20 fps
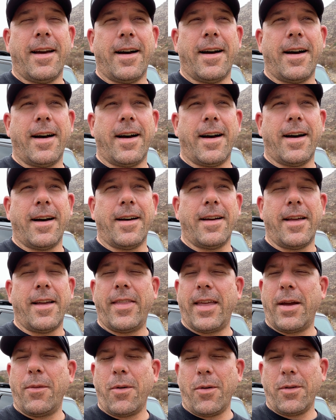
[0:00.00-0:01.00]

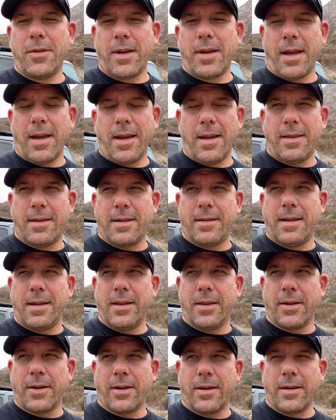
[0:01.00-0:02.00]
and they won't tell you at the
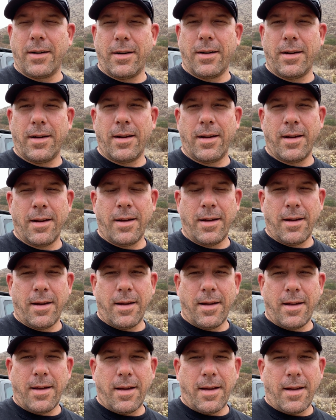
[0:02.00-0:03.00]
dealer
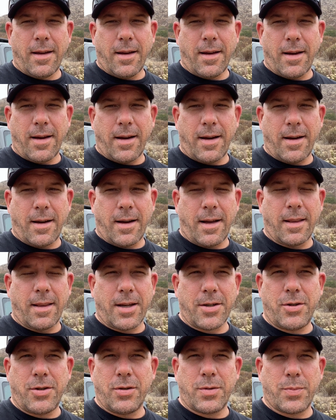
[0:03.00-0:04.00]

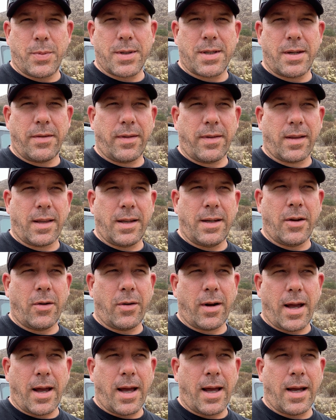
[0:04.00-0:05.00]
unless you specifically
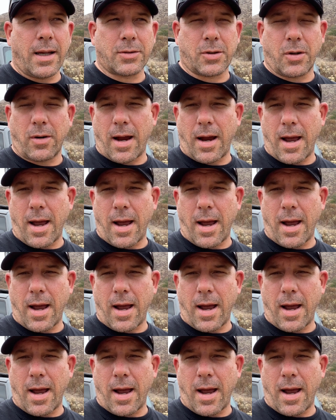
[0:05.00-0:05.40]
know to ask,